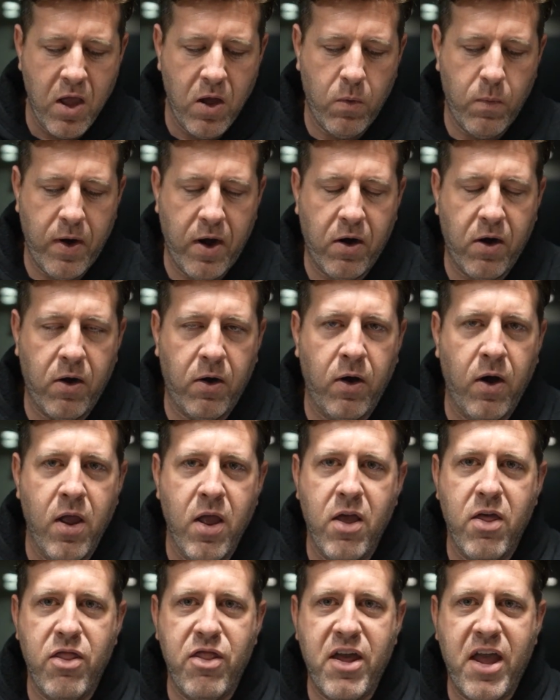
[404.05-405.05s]
where
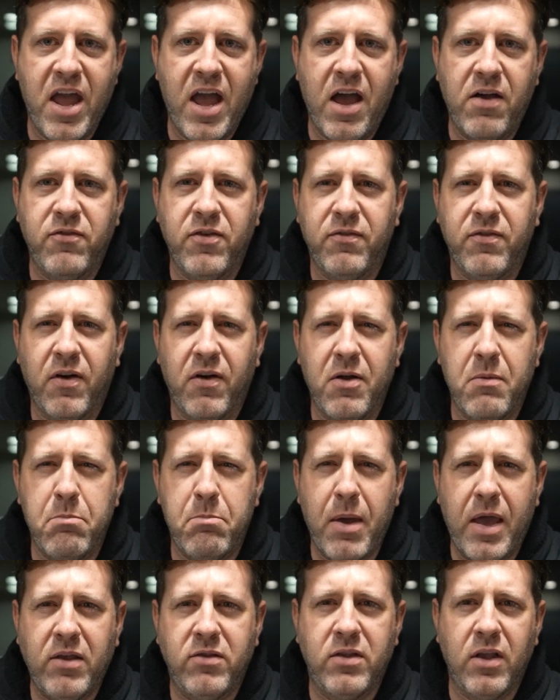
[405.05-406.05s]
they have a very
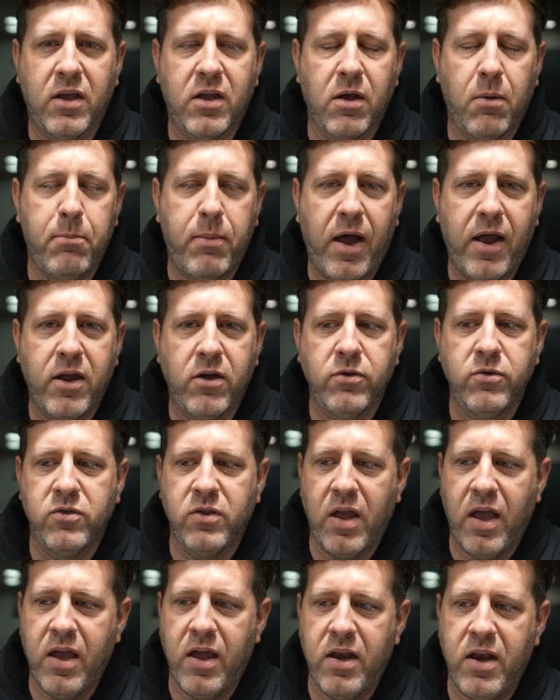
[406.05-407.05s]
basic BIOS
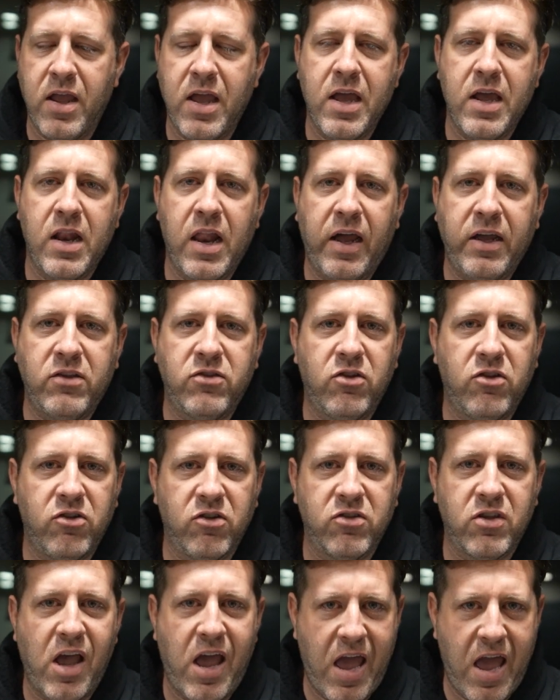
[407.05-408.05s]
and it likes to
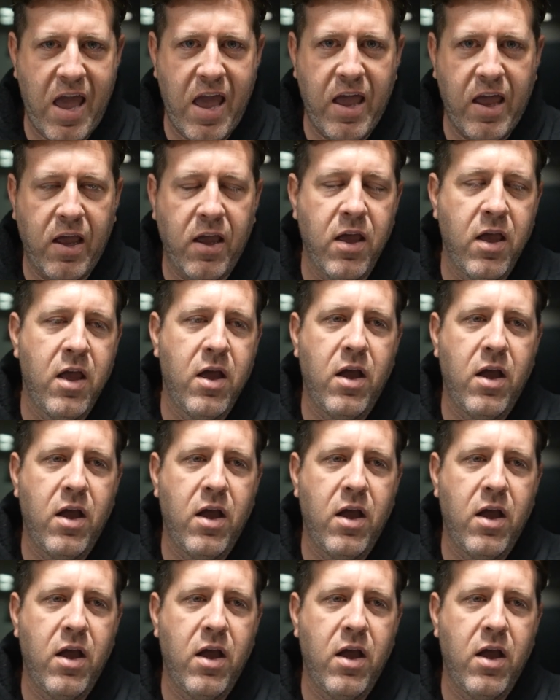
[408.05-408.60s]
just hang